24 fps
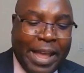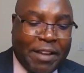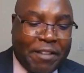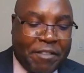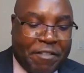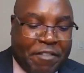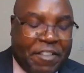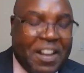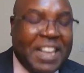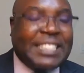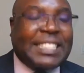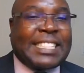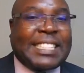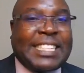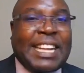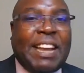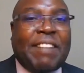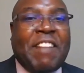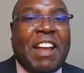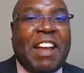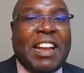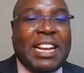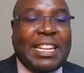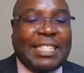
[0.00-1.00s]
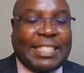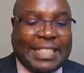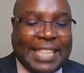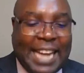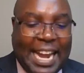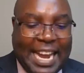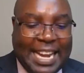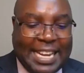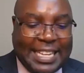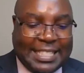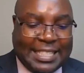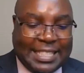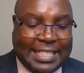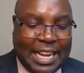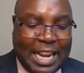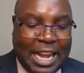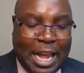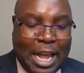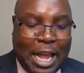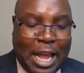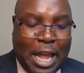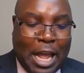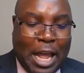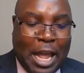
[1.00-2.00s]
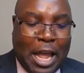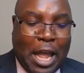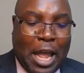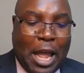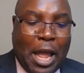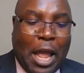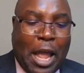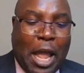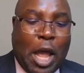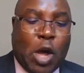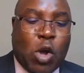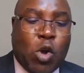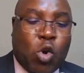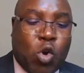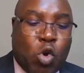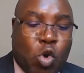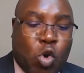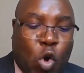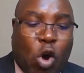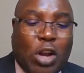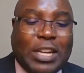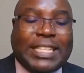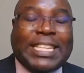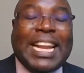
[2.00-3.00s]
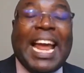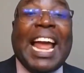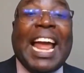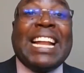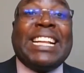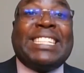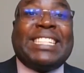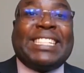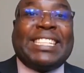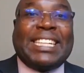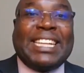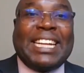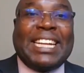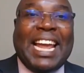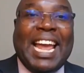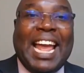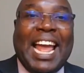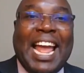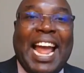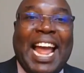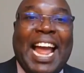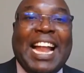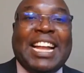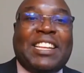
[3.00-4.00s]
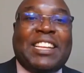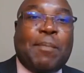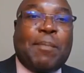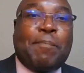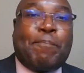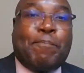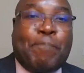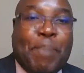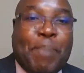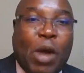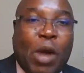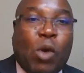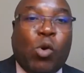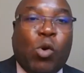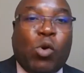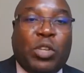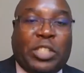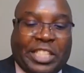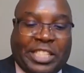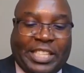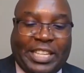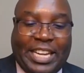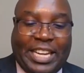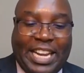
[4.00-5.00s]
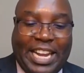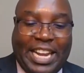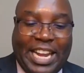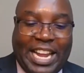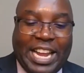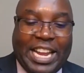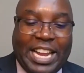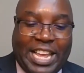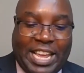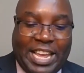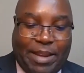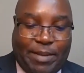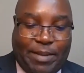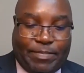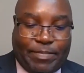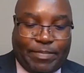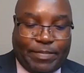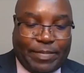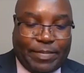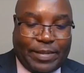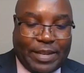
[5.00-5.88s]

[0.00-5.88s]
Verse 7, it says, Rooted and built in him